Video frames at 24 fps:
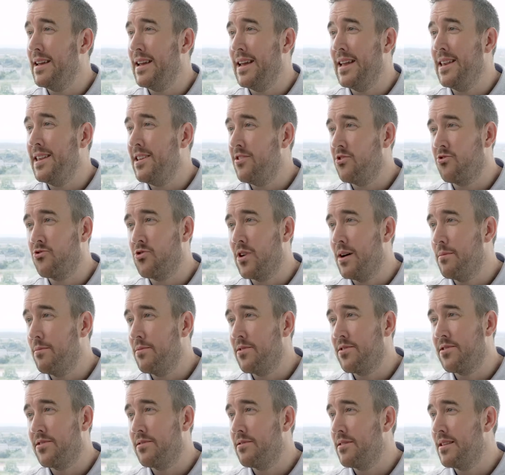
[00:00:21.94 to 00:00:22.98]
In these
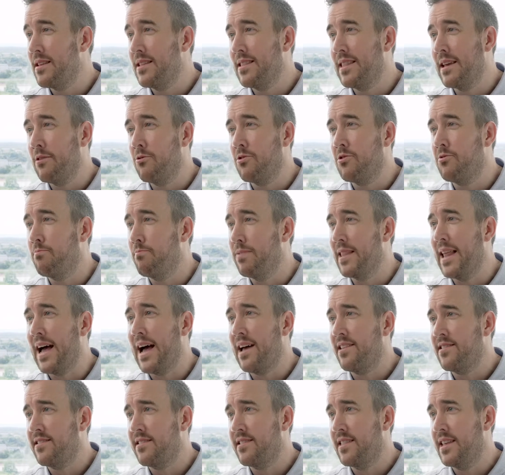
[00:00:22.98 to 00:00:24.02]
drums, they would
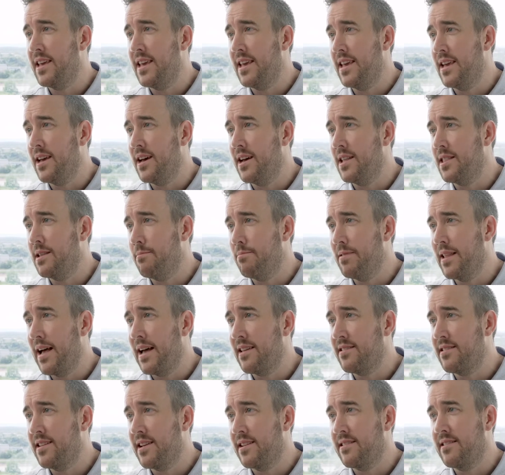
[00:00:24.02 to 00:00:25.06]
blast the
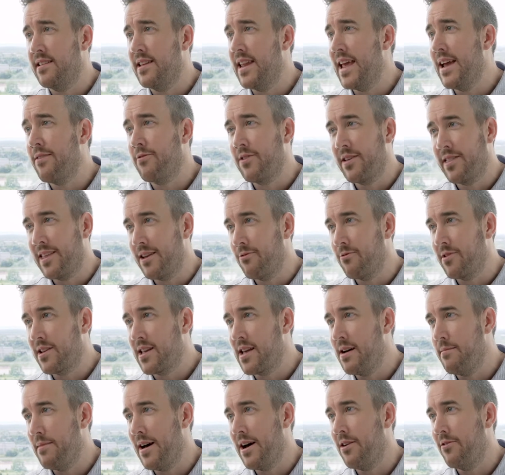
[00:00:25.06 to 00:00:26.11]
plastics, and everything would
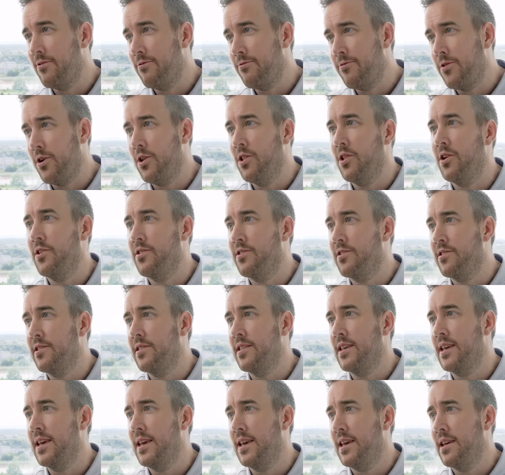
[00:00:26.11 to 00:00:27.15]
come out and fall onto
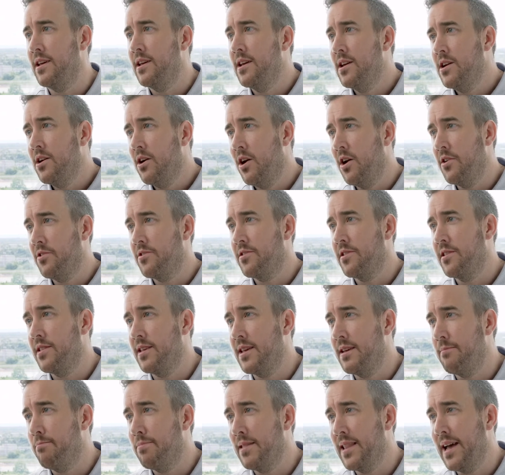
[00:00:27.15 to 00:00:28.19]

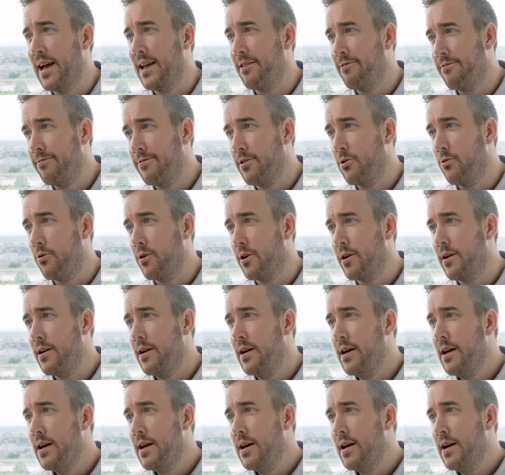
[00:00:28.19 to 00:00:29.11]
the plant floor.